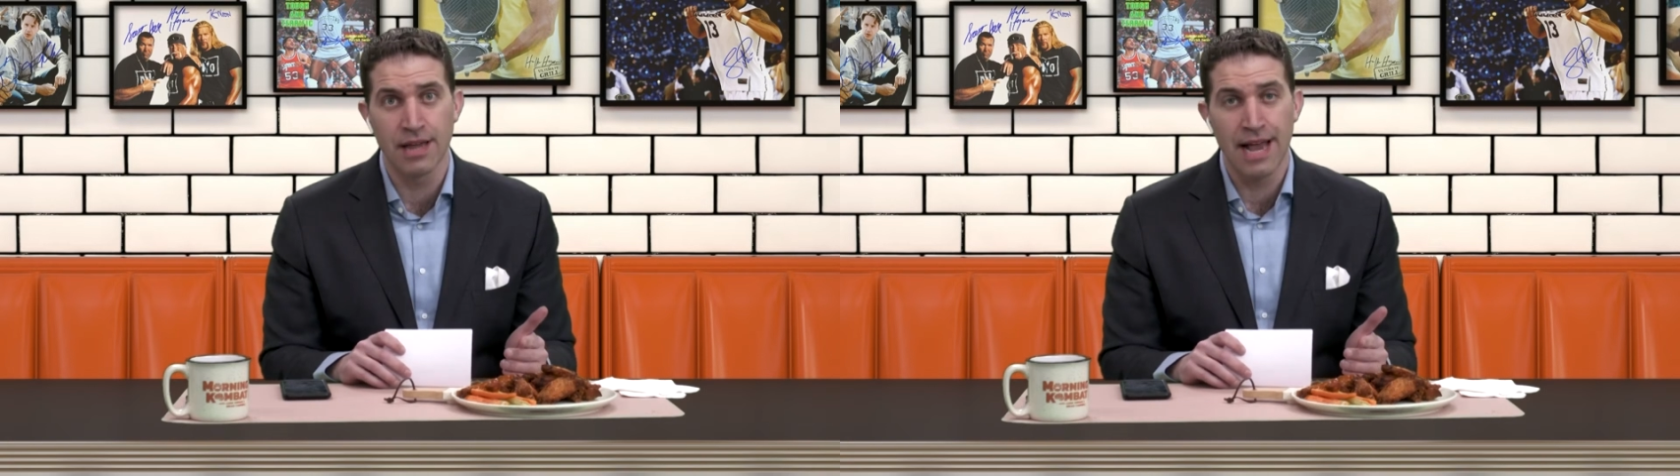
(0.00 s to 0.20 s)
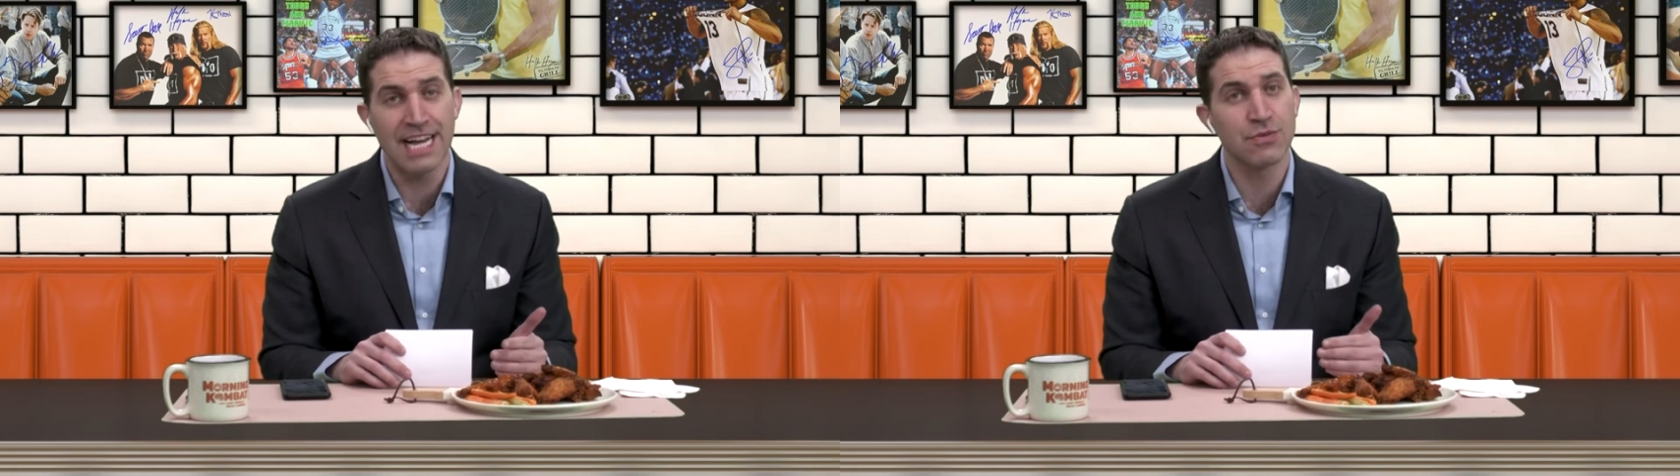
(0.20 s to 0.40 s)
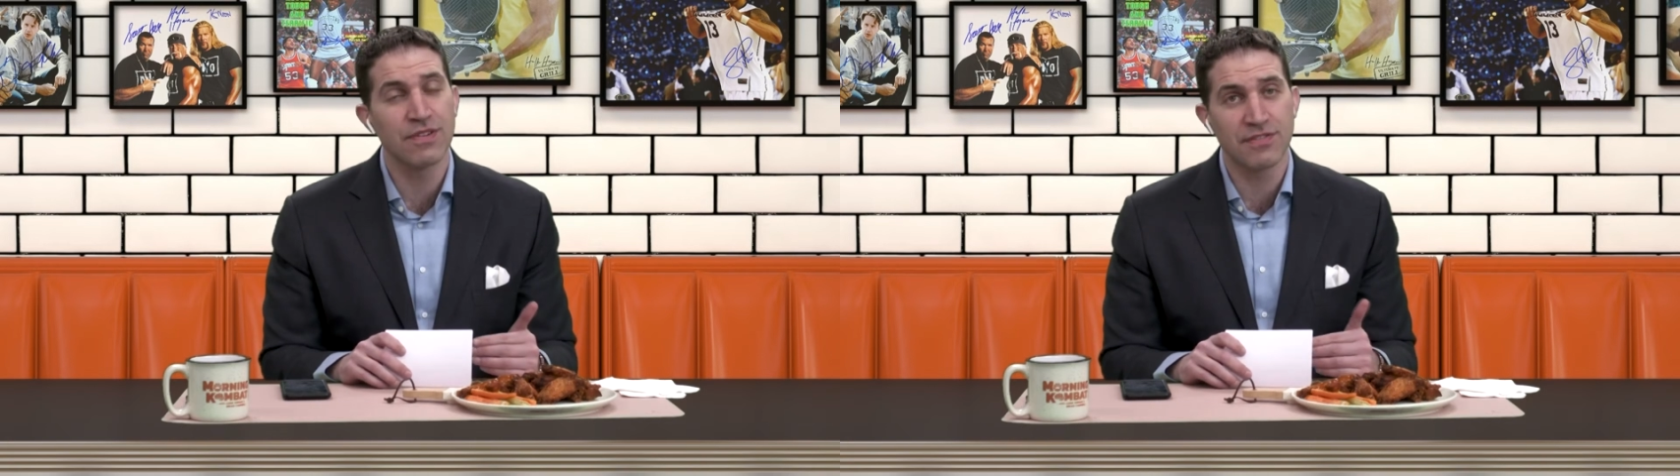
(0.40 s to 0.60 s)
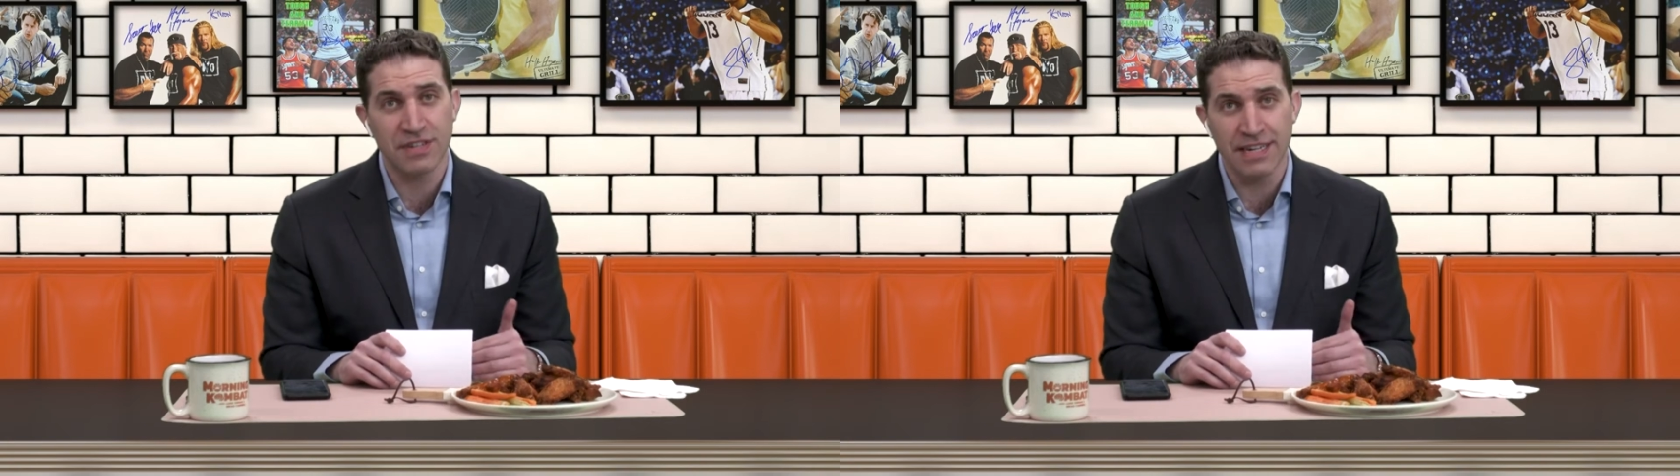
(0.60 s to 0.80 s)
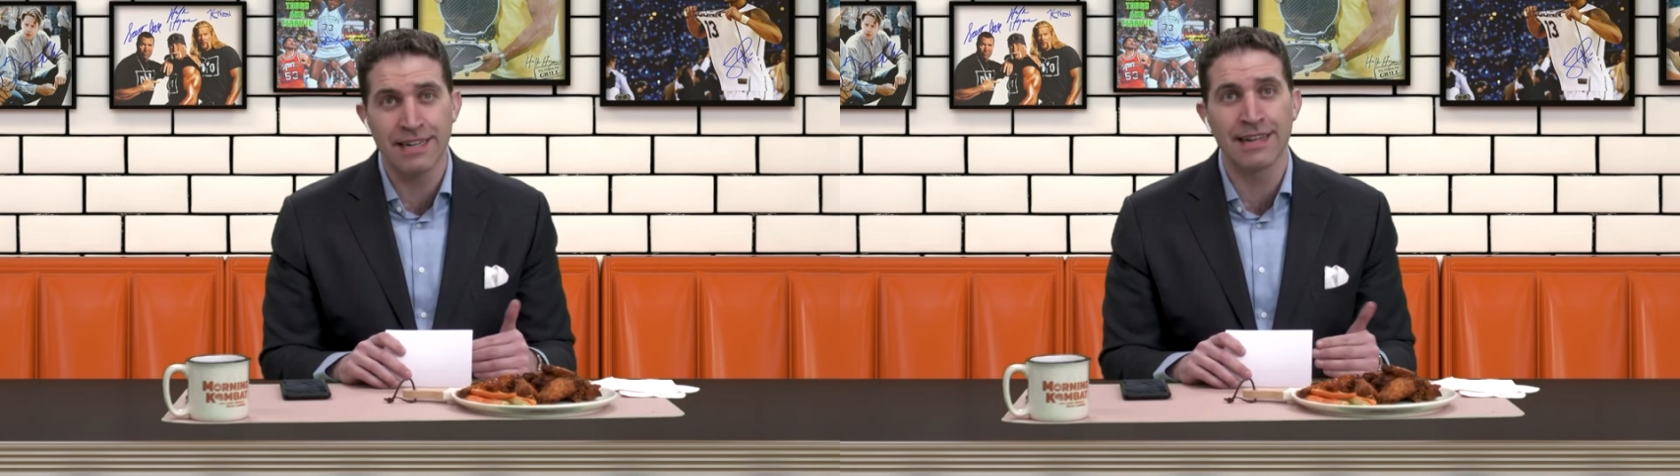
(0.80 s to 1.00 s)
as we've
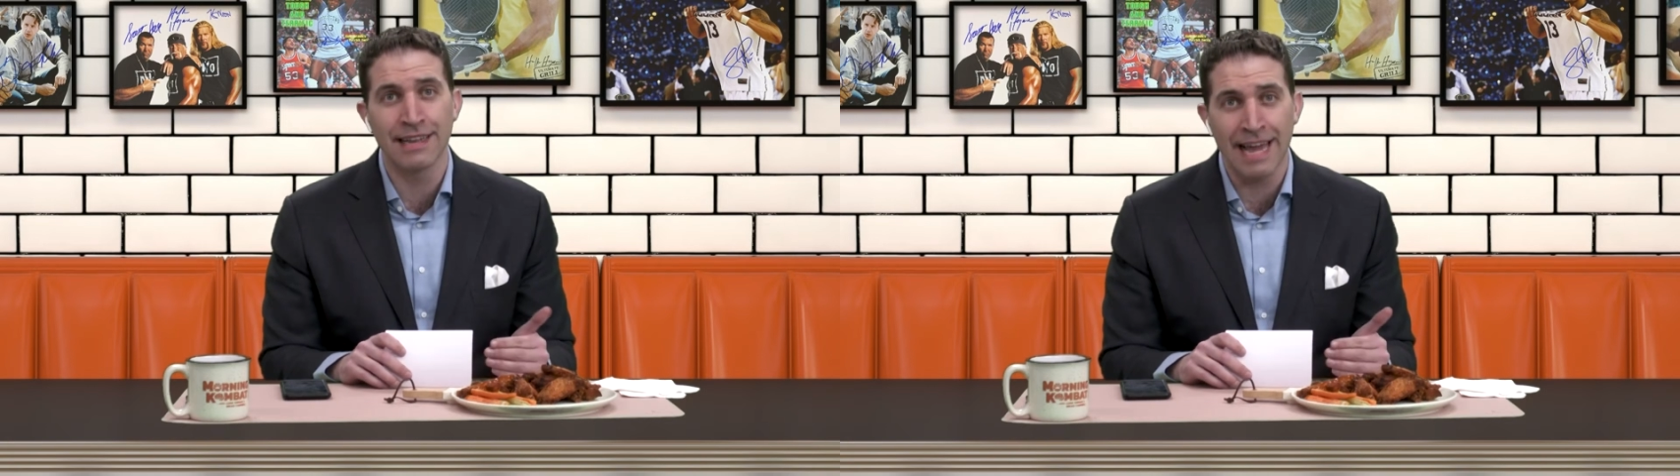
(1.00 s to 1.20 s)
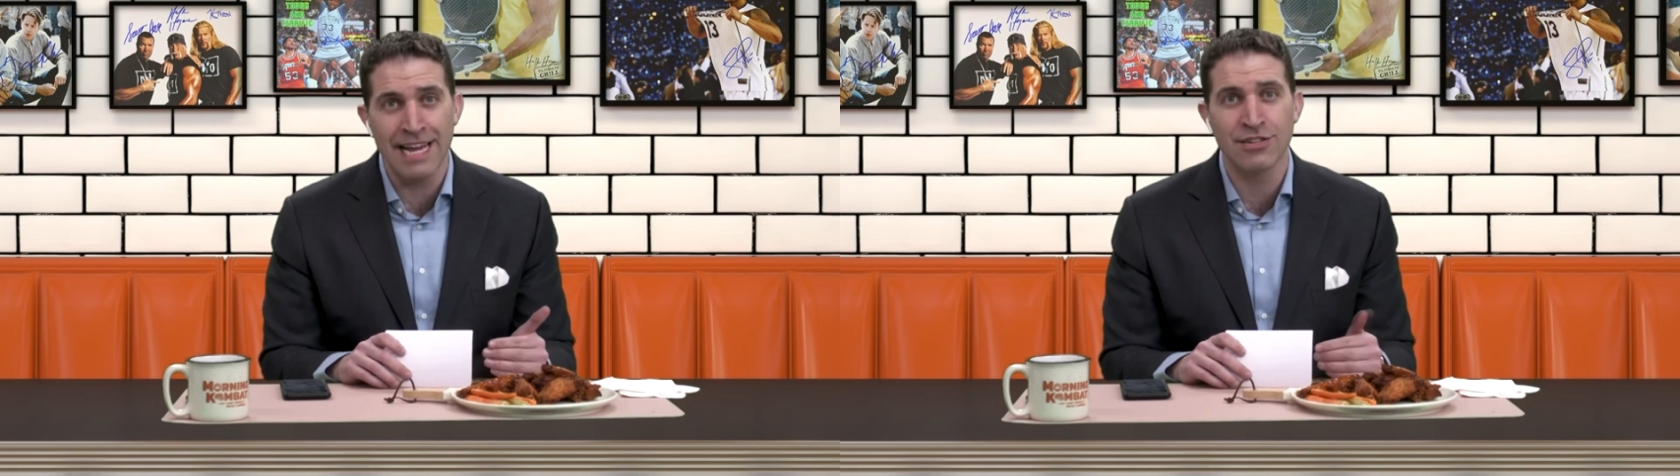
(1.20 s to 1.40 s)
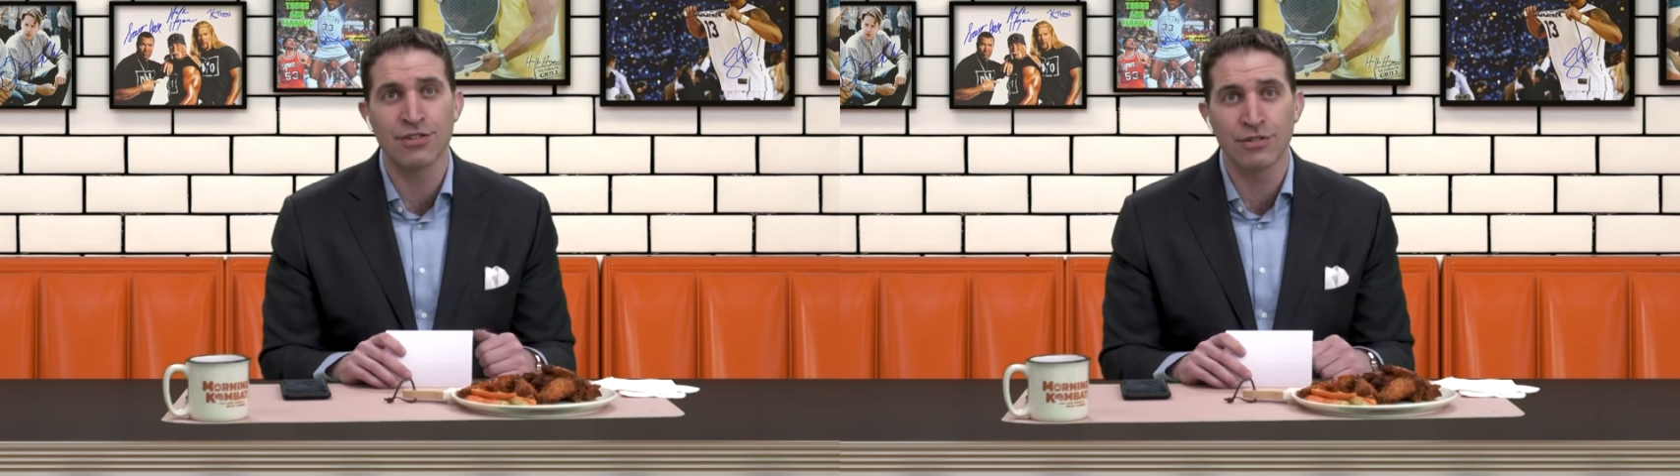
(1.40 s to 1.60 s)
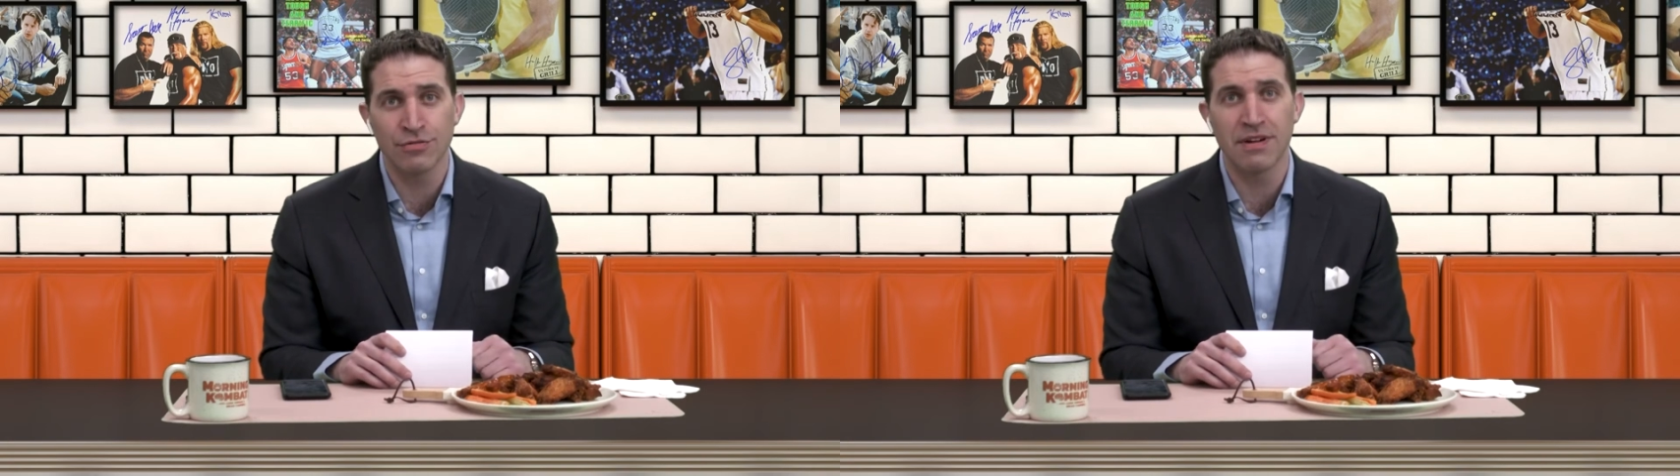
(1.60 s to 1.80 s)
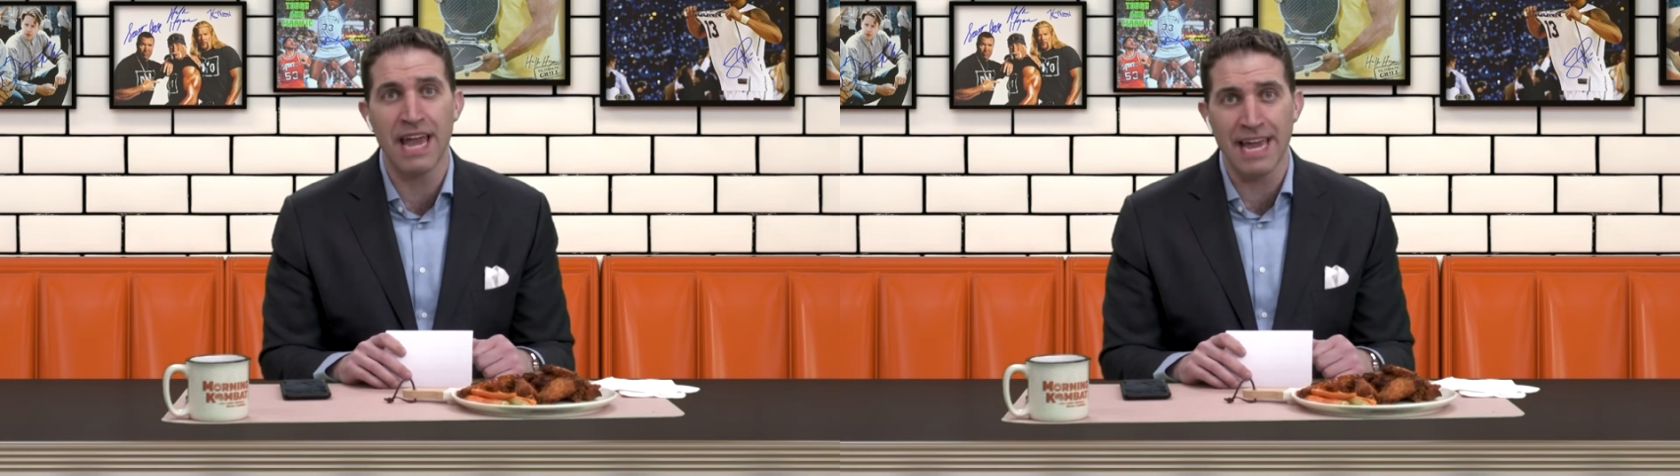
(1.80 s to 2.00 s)
seen in the last
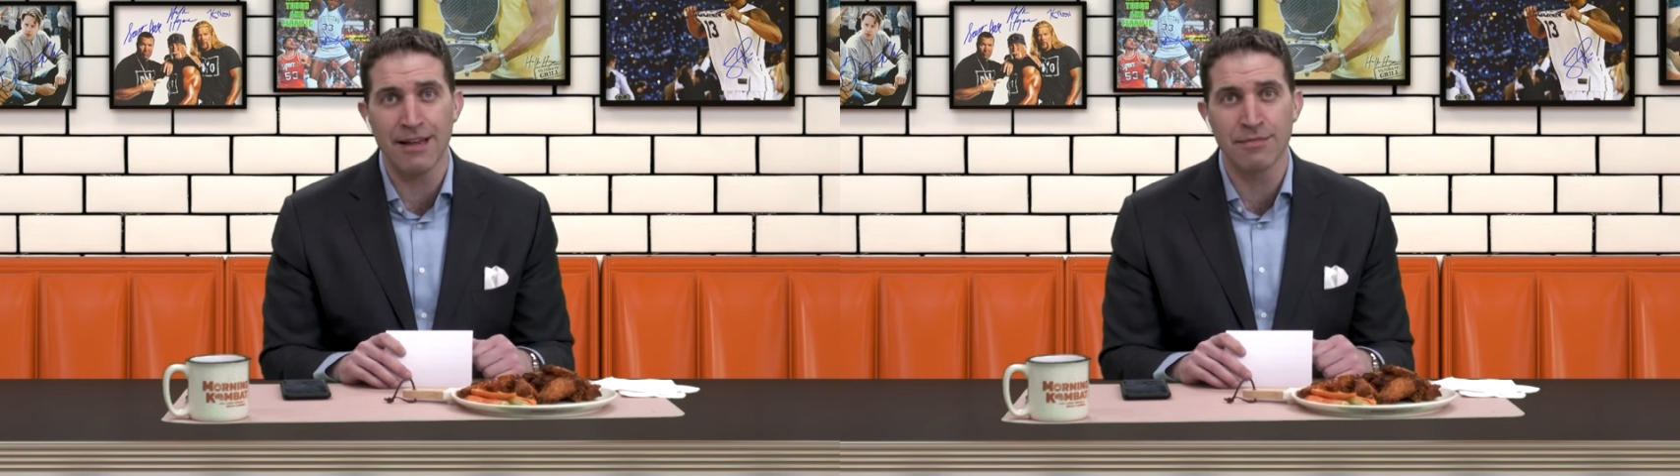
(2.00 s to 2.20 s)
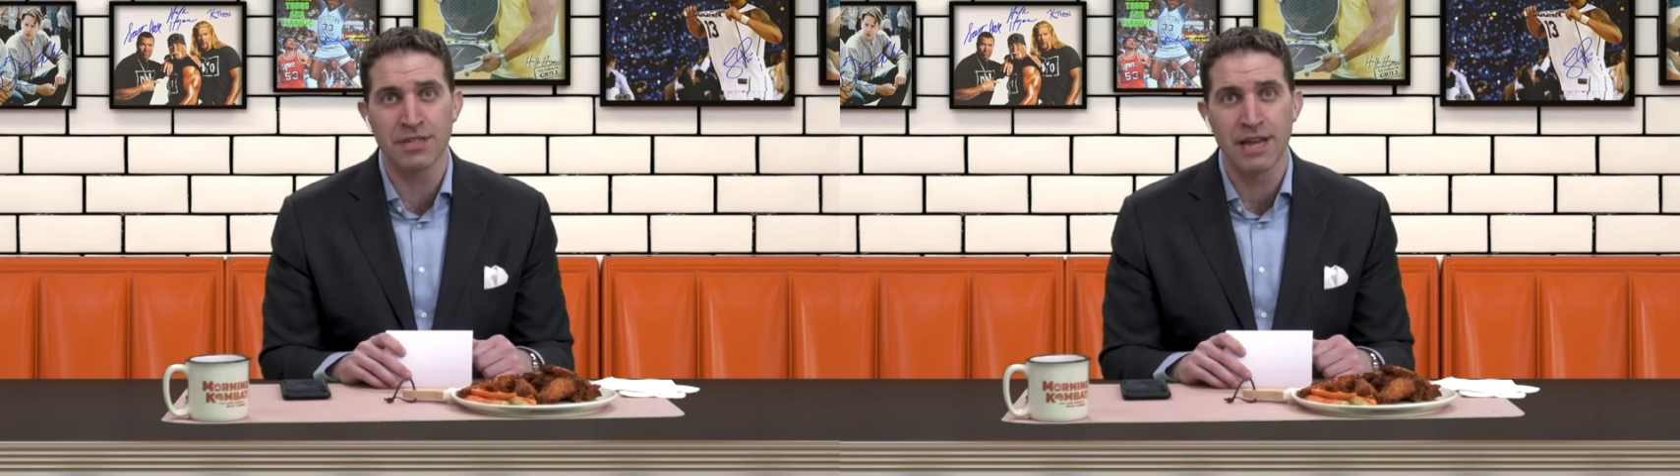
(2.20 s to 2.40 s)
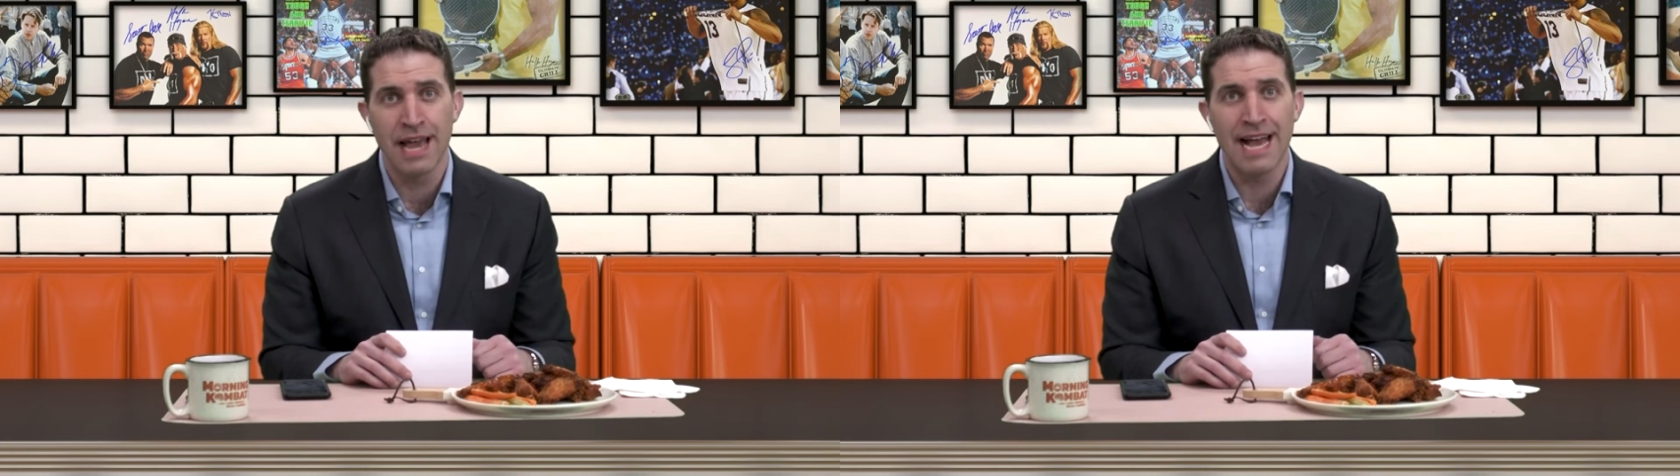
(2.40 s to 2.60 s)
2 games,